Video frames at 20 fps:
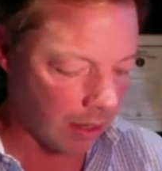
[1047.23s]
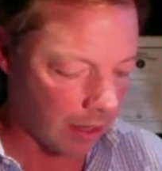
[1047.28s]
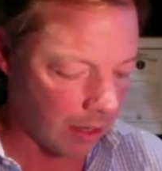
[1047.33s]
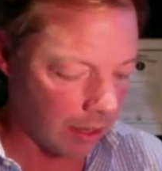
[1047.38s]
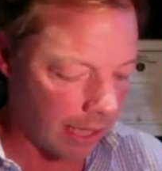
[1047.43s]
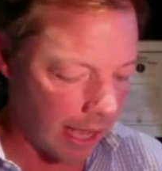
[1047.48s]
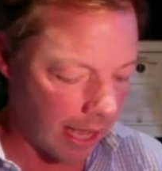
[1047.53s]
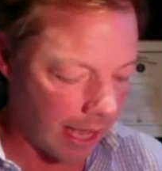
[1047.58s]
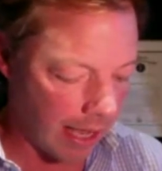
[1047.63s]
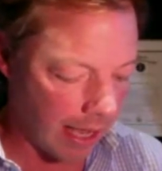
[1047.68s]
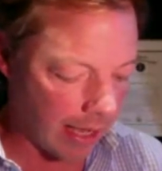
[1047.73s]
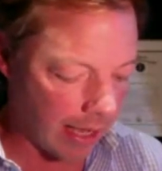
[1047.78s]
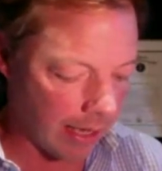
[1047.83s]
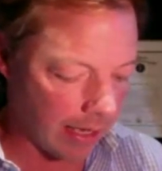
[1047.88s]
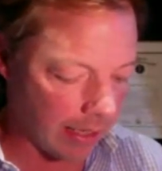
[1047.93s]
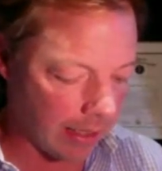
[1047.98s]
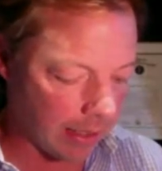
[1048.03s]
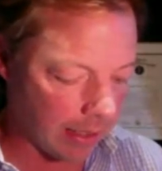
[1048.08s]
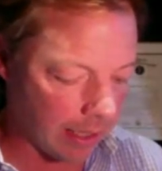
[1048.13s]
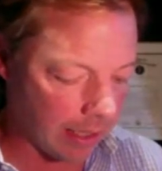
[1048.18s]

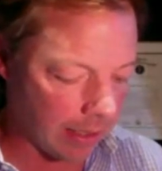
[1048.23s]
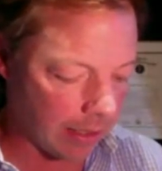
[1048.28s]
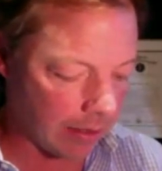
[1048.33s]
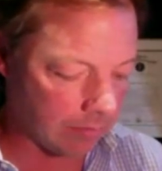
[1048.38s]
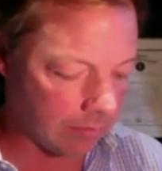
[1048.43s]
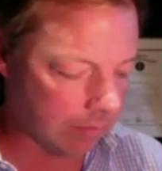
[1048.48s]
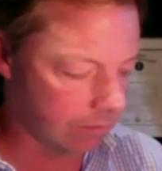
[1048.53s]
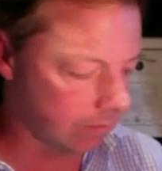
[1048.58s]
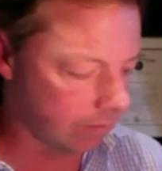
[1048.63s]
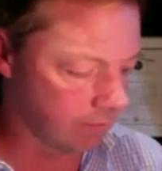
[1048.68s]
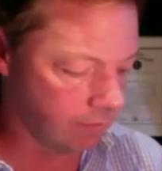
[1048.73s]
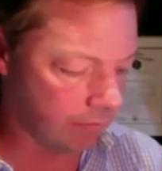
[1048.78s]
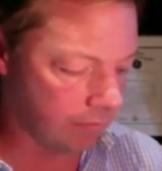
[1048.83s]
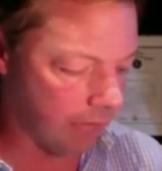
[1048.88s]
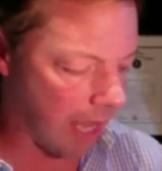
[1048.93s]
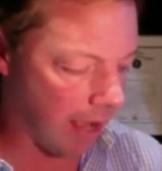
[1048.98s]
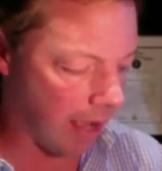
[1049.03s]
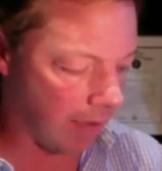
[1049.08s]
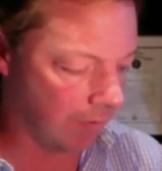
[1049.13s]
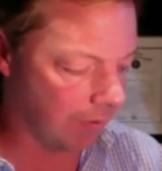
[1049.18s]
they
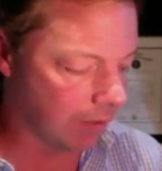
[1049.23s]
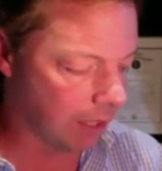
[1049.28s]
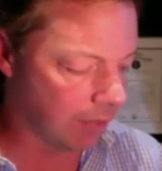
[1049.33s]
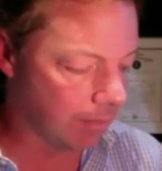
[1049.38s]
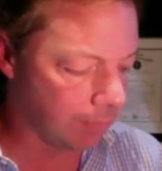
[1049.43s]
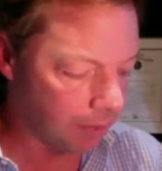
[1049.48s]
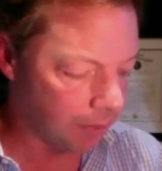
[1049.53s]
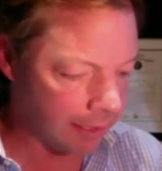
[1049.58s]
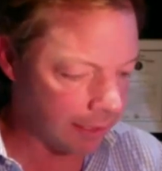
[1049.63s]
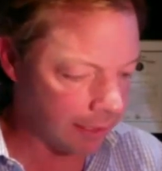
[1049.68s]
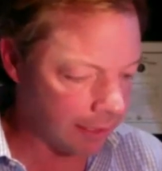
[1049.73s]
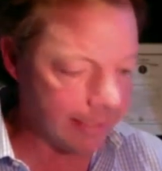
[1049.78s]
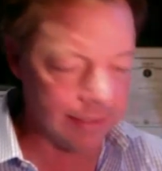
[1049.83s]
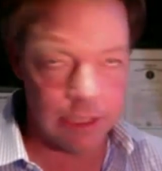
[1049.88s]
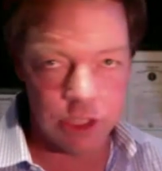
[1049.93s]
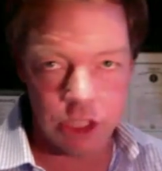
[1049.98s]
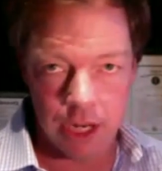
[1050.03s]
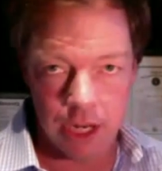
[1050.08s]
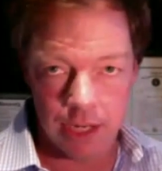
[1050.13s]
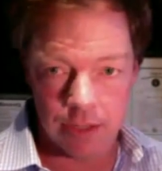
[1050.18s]
have
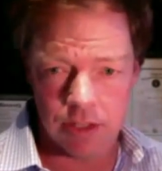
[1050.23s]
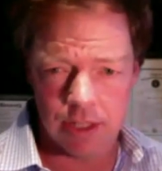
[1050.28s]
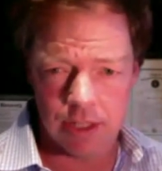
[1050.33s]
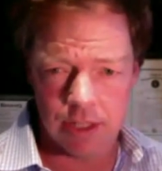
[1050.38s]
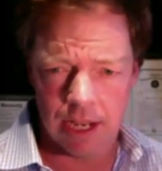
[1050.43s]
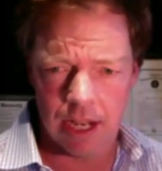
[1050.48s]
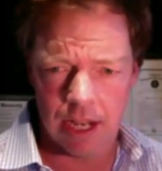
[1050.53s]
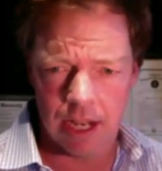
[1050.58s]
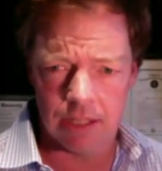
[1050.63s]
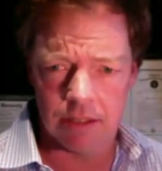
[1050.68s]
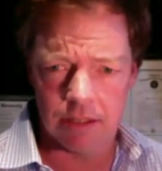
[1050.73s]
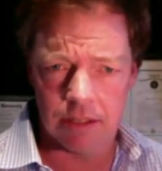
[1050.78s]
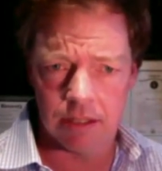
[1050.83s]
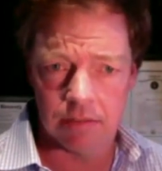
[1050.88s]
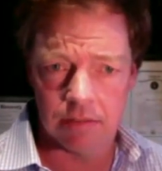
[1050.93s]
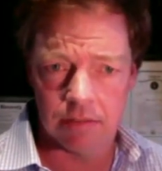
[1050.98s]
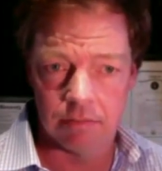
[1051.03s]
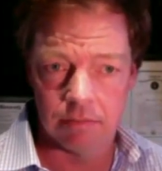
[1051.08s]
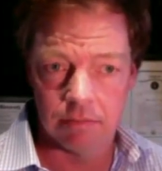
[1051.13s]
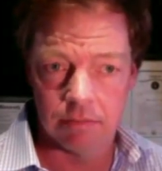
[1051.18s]
completely changed the
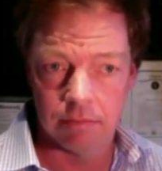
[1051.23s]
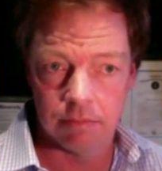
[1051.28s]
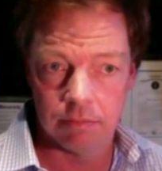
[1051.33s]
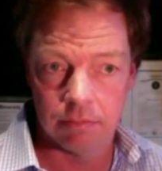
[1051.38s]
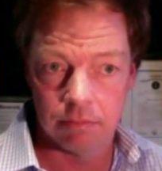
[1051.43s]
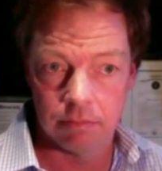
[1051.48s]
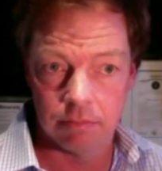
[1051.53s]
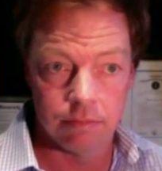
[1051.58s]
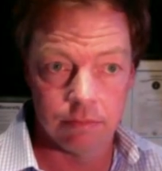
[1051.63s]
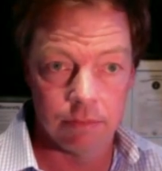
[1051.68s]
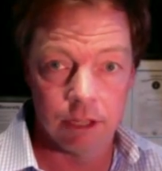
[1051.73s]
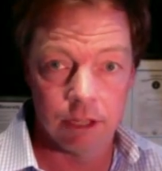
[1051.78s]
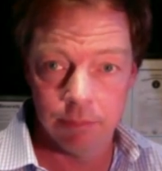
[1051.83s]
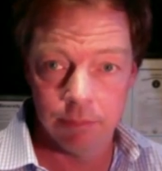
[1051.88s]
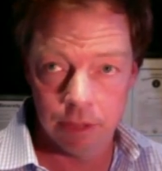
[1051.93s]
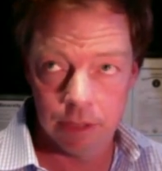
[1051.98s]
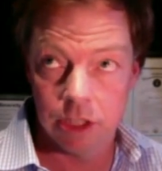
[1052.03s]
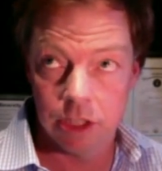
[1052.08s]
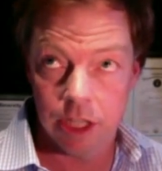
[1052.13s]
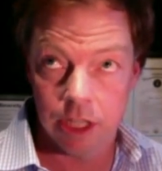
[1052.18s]
odds,
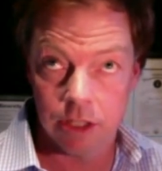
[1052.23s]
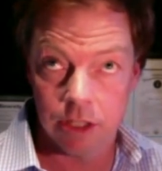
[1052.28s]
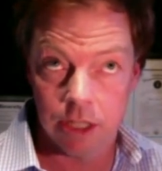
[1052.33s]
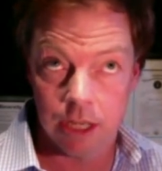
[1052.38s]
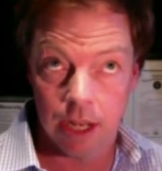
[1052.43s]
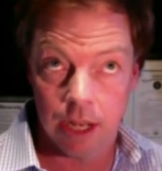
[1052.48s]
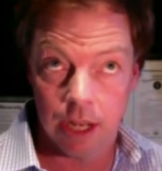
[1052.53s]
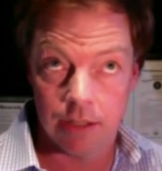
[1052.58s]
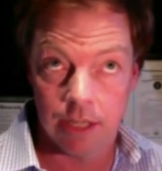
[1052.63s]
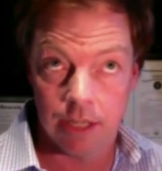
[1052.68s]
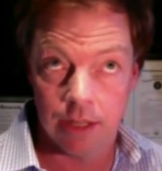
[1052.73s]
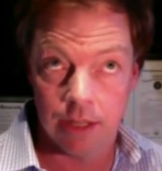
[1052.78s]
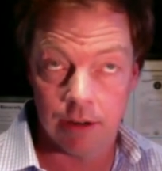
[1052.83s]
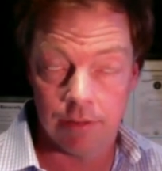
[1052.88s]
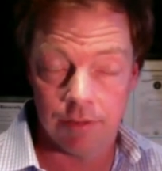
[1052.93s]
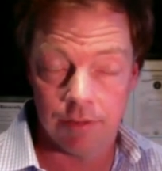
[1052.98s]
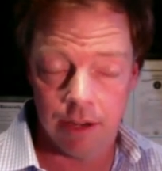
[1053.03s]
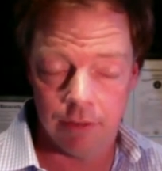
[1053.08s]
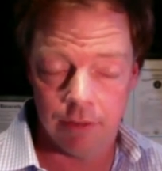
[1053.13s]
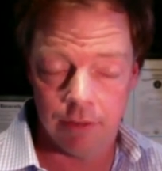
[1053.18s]
completely changed the odds in
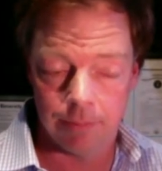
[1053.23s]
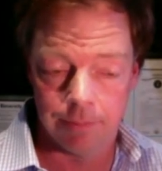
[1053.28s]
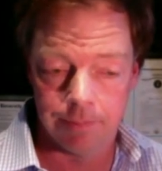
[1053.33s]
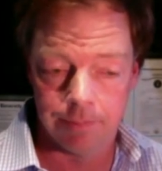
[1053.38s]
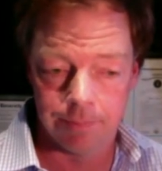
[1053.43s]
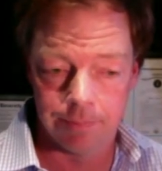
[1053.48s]
their favor.